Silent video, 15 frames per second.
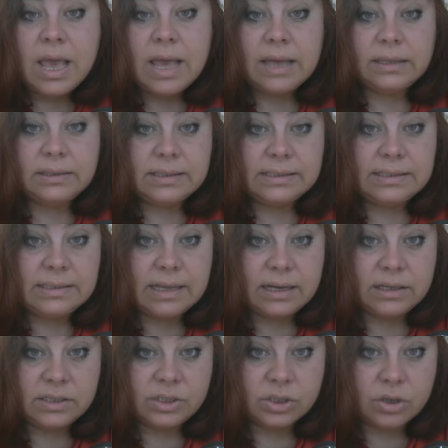and this star
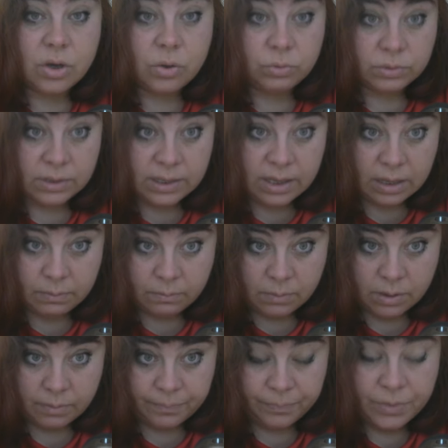is called
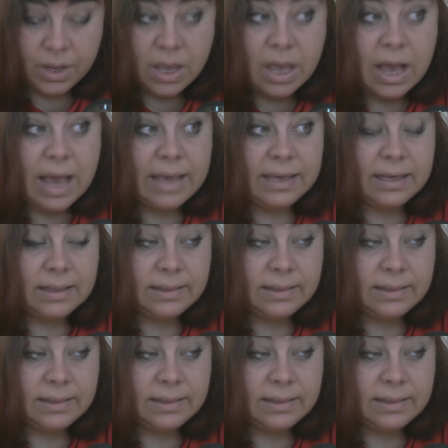Gemma. I can